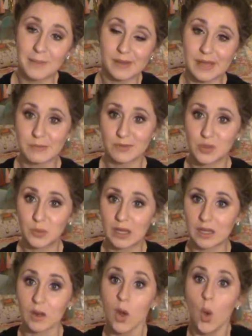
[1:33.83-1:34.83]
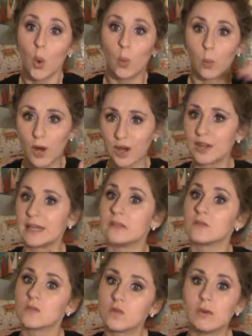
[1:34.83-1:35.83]
in between work
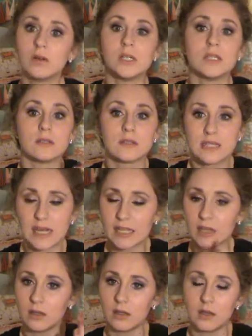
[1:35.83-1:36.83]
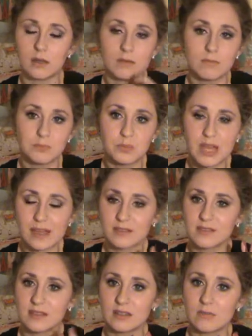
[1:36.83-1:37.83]
and school and studying and
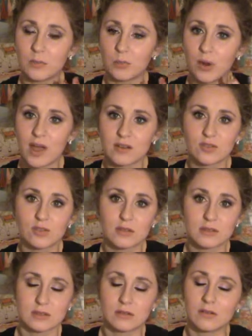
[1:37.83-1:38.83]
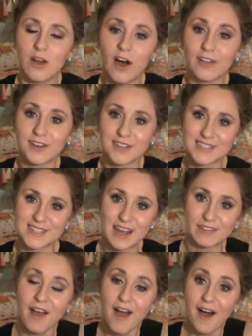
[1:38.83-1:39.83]
tests and practicals and all that good
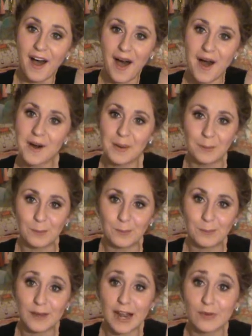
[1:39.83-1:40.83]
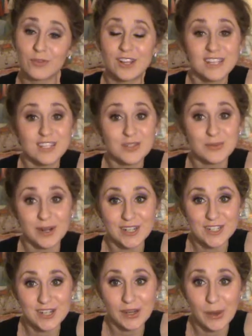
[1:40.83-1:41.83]
stuff. But I really just
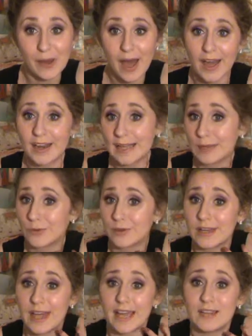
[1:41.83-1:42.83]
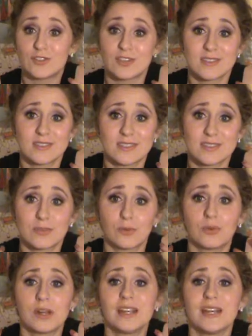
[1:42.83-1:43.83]
wanted to go ahead and create just this
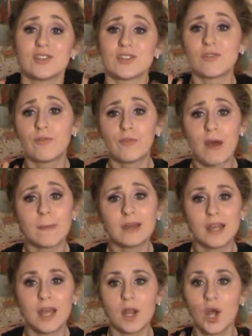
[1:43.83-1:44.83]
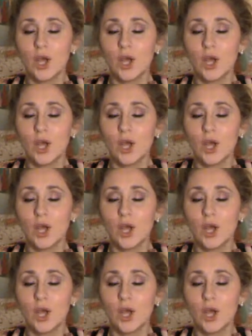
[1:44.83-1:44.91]
really just feminine,